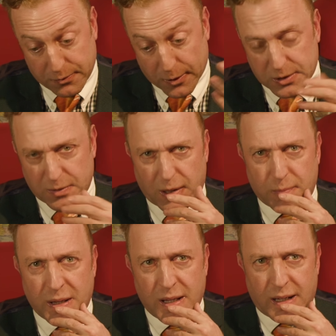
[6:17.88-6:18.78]
first of
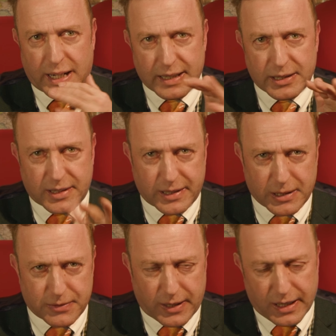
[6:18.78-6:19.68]
all, I'd like to
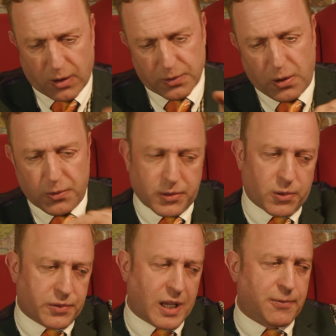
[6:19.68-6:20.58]
clarify, although the
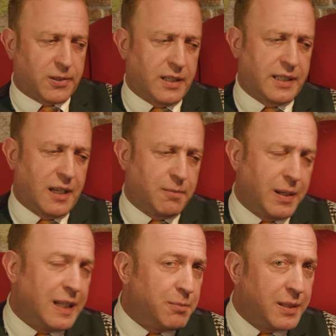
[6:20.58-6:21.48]
North African
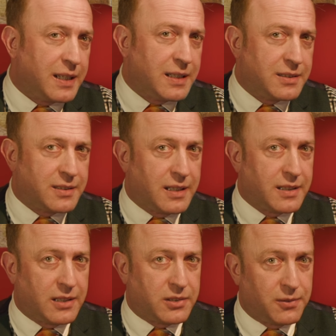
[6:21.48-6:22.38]
campaign begins
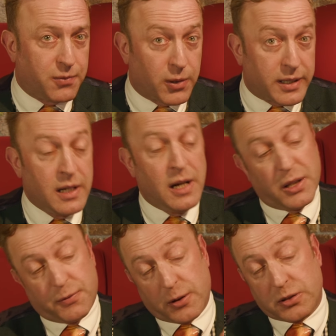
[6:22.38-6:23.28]
in 1940,
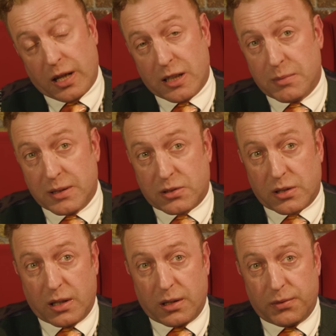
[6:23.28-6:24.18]
the first elements
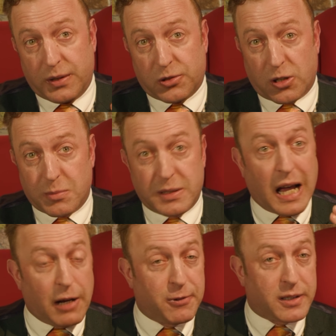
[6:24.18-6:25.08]
of the German
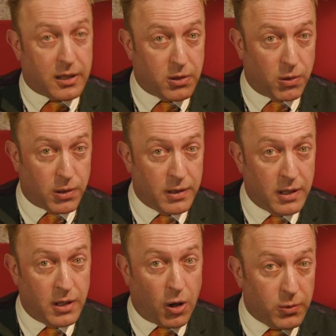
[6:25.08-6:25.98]
Africa Corps
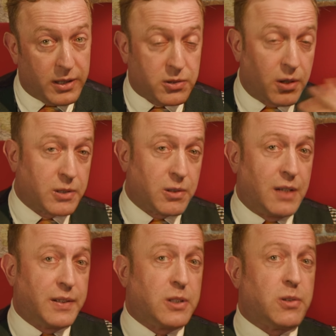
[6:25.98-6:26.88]
only start
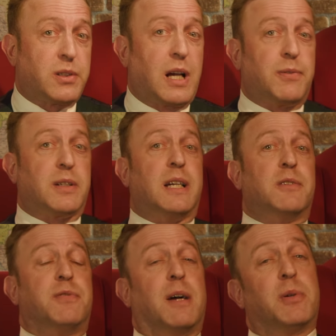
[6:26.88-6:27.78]
arriving in North Africa
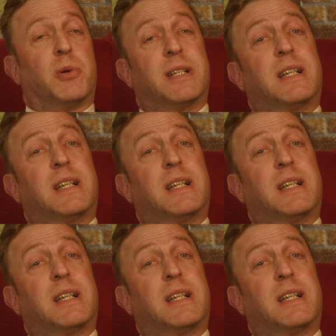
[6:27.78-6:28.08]
in February